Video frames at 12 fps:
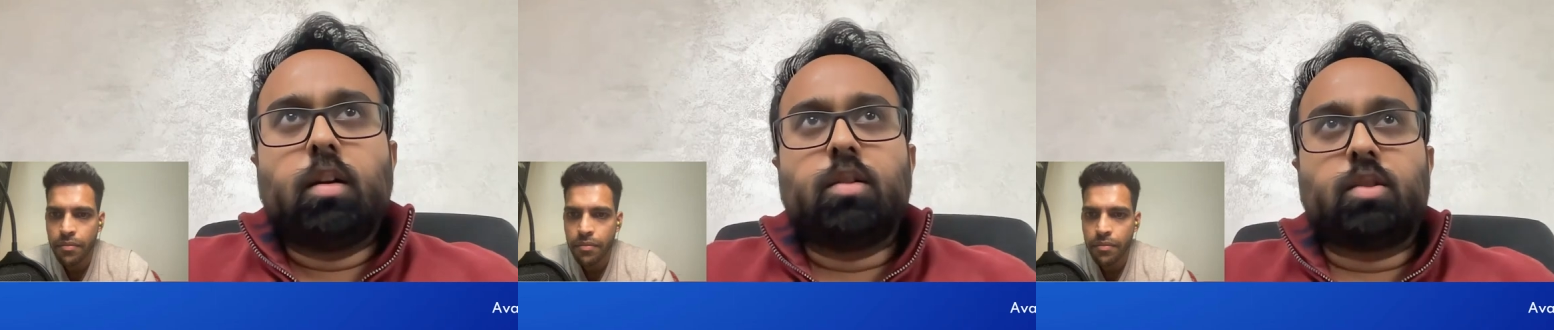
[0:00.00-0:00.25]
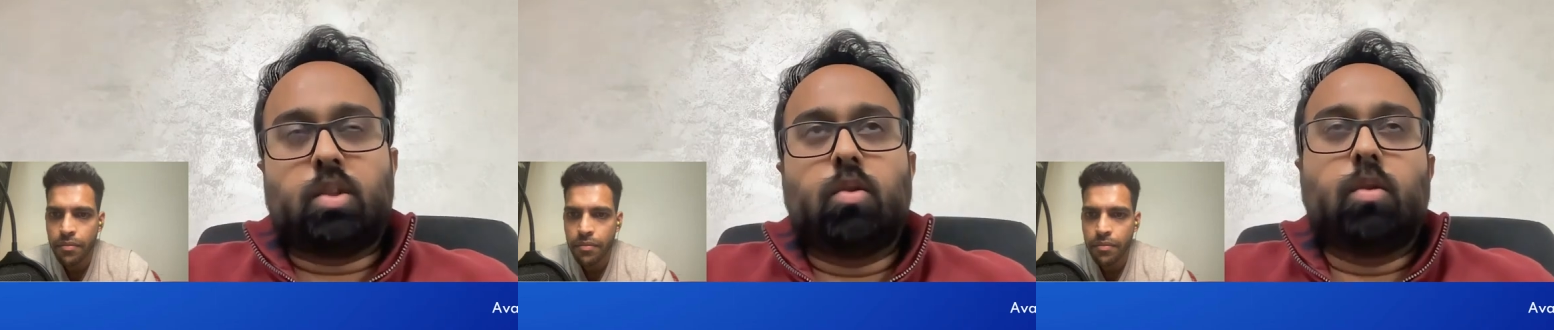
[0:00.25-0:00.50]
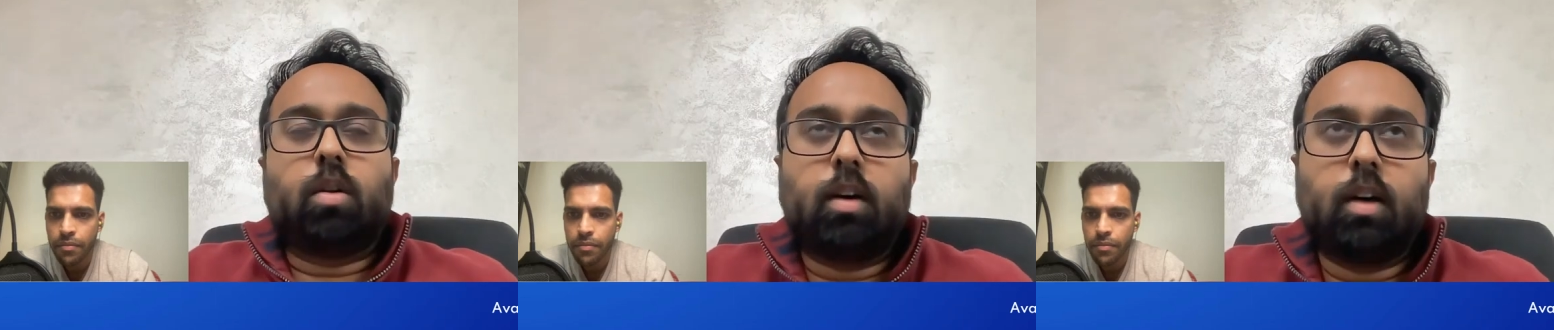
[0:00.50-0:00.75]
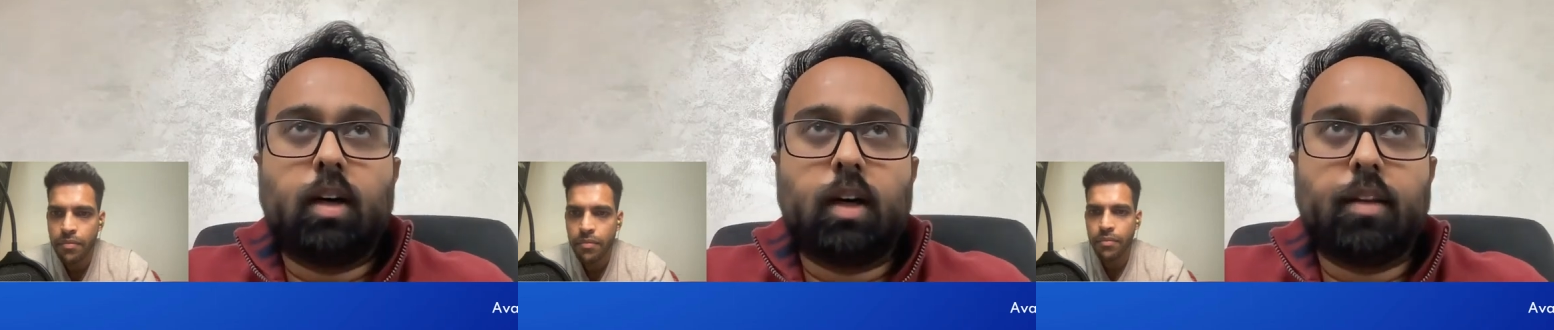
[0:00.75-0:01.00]
Speaker 1: So
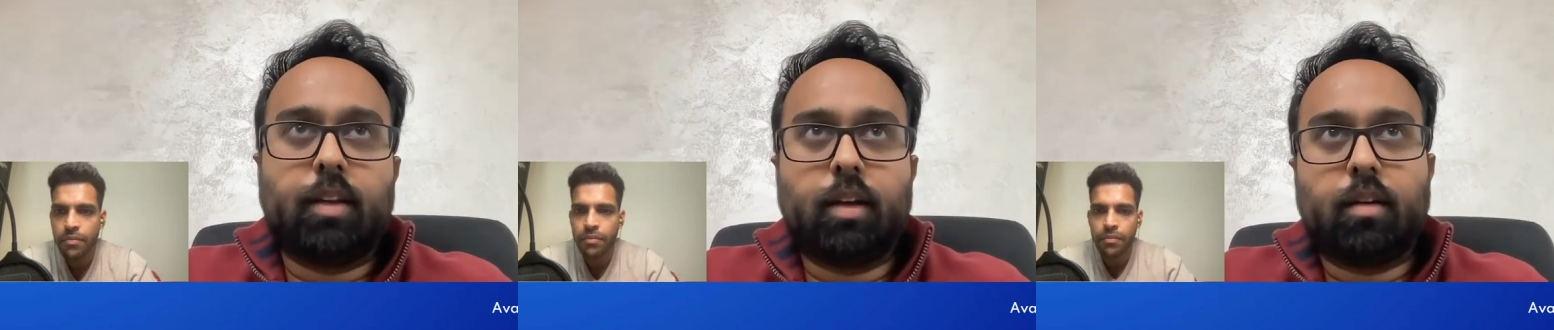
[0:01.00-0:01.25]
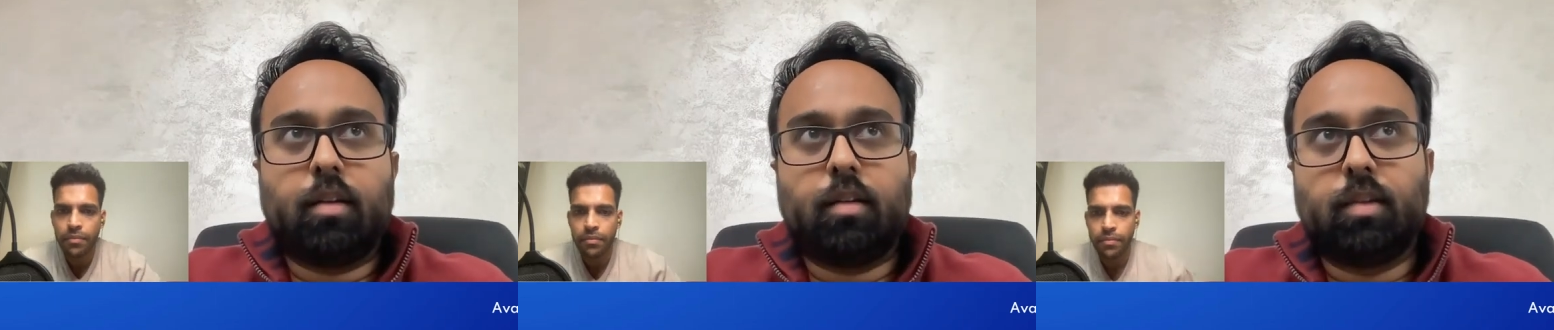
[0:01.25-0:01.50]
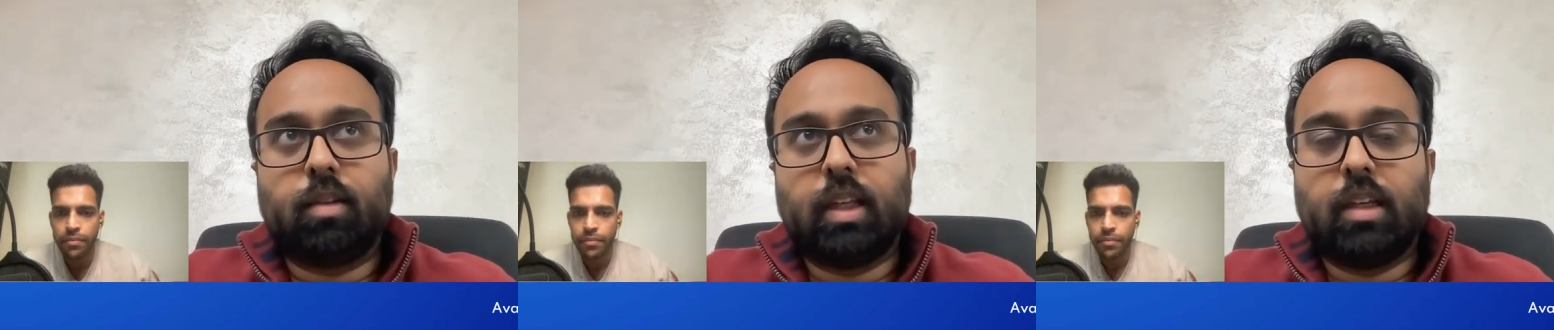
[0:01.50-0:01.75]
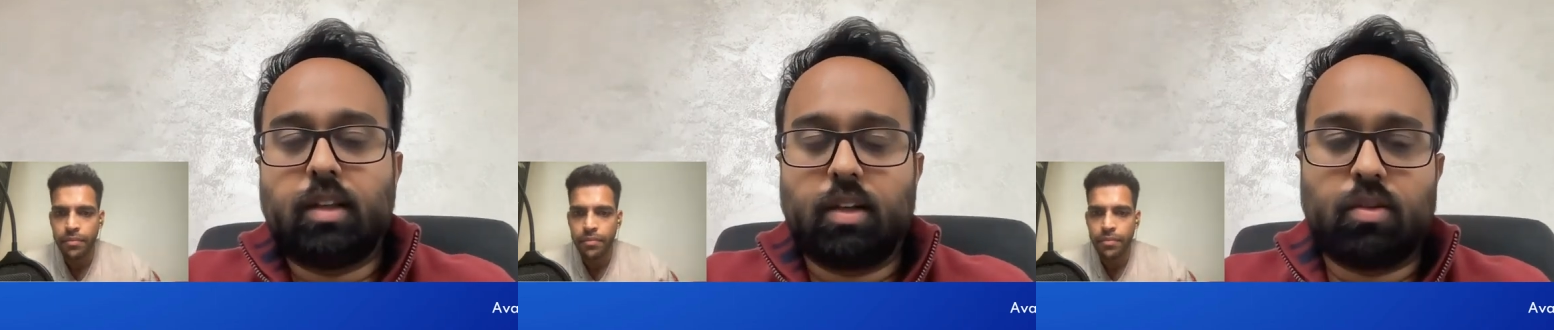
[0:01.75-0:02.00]
I think
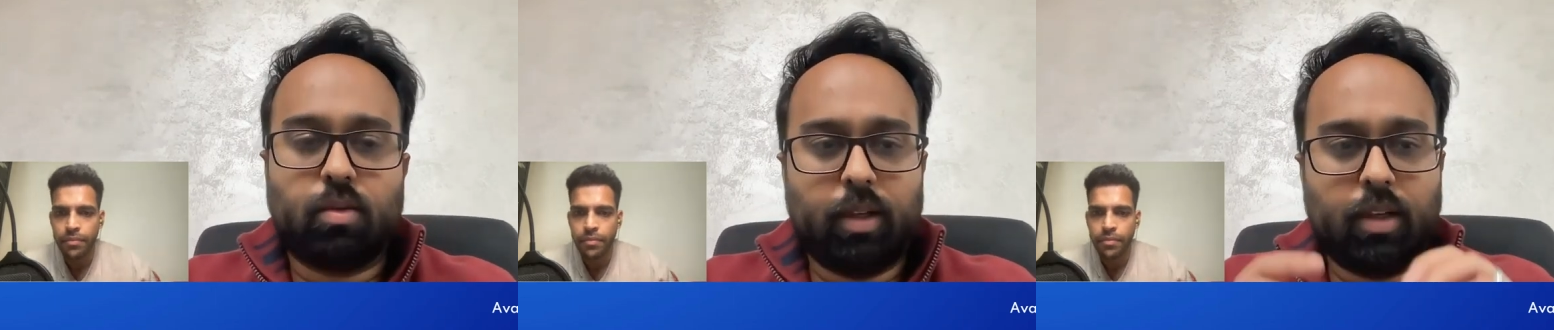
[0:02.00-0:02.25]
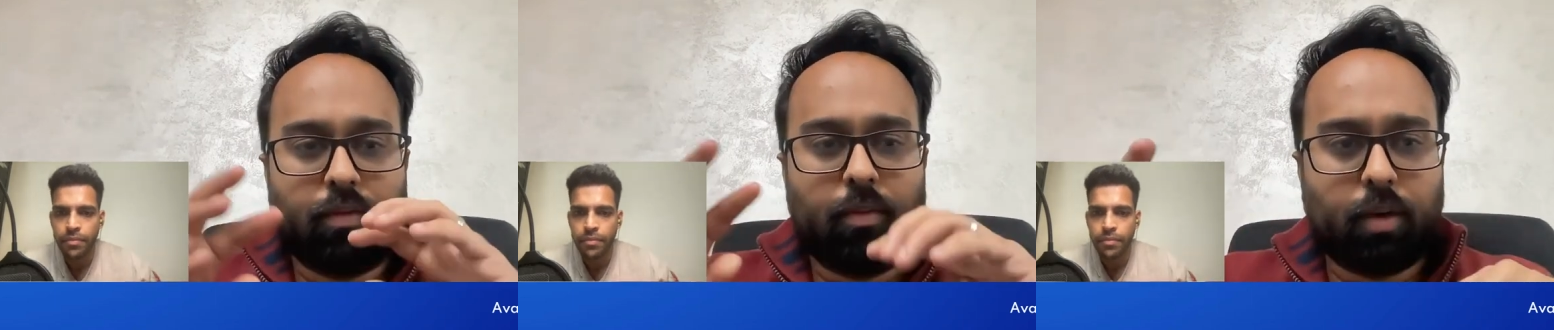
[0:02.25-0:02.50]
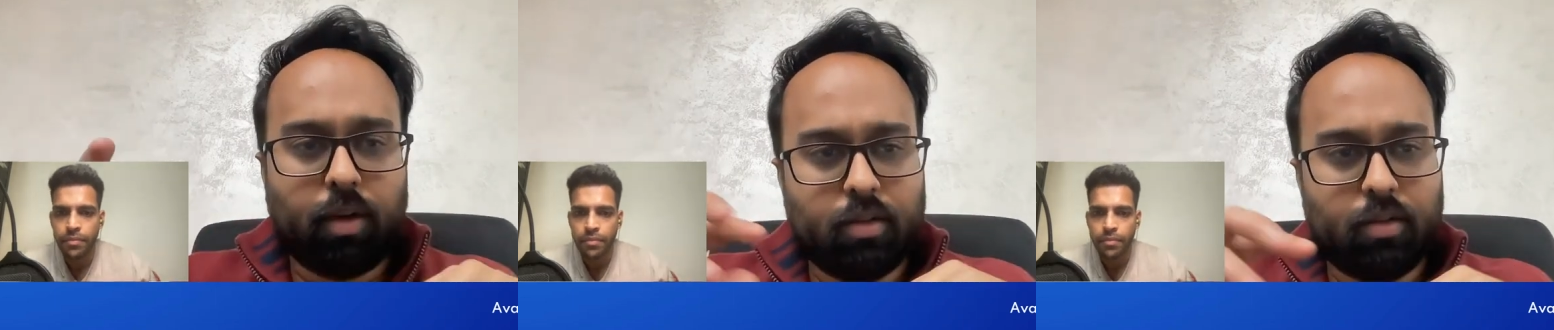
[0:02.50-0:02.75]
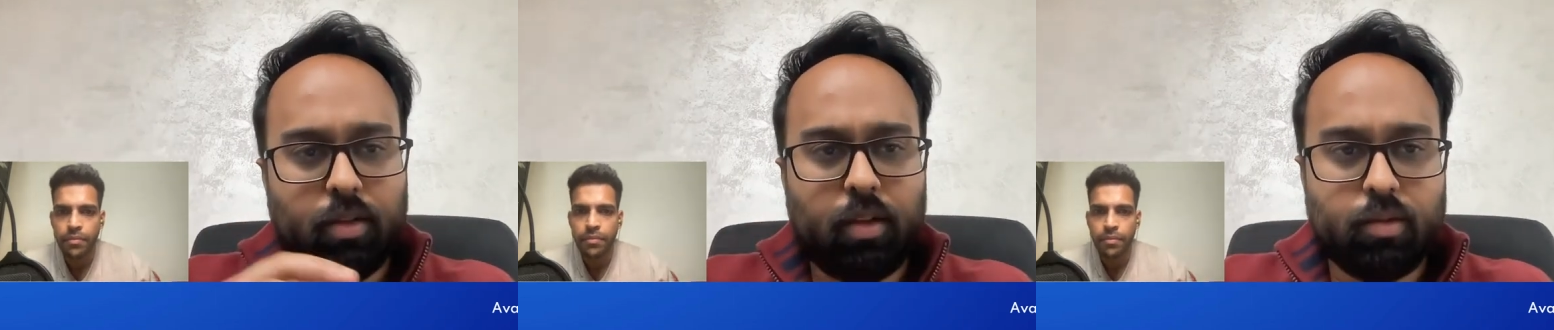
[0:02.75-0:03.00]
there are so many different parts of
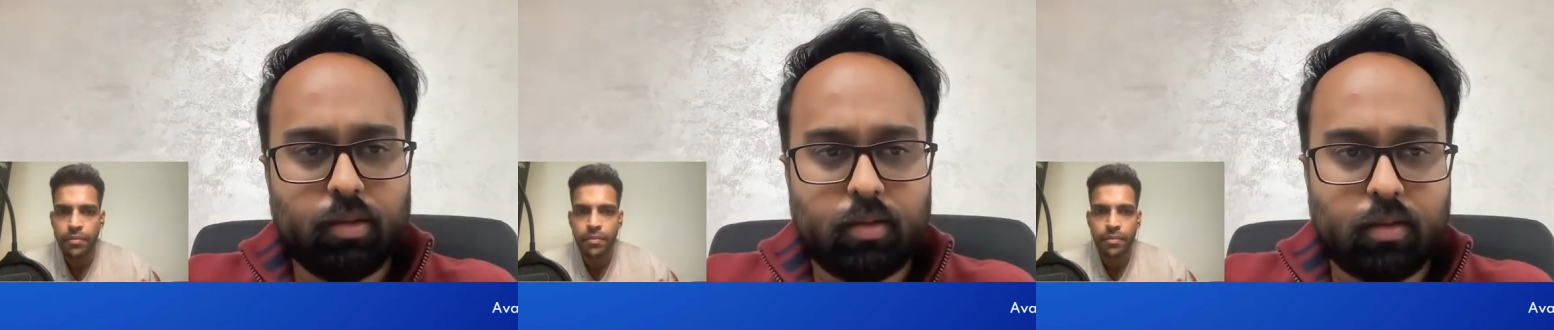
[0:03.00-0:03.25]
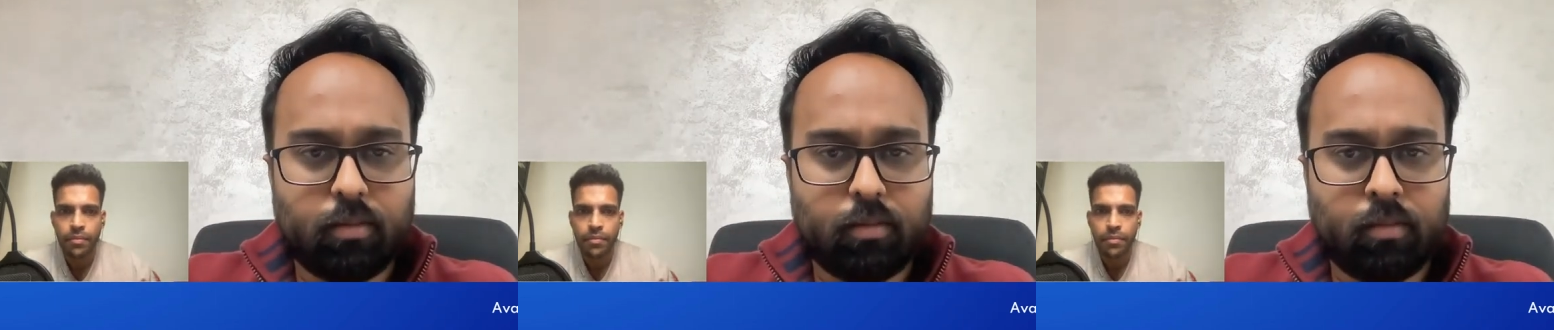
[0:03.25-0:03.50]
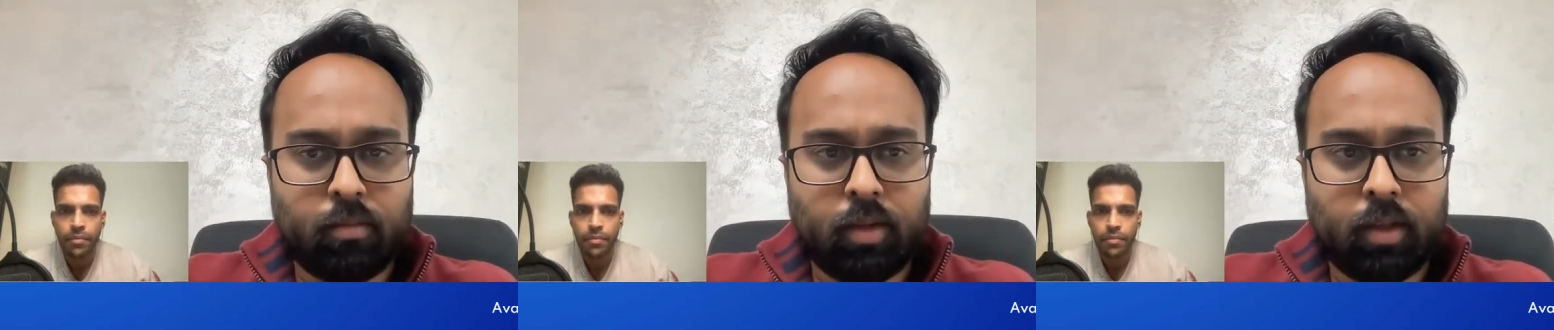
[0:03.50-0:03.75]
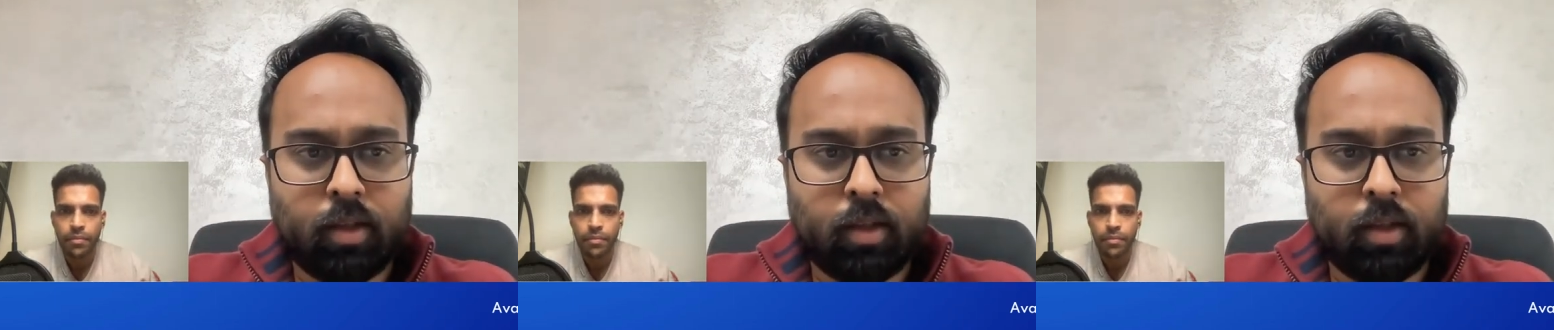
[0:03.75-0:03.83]
the ecosystem, right?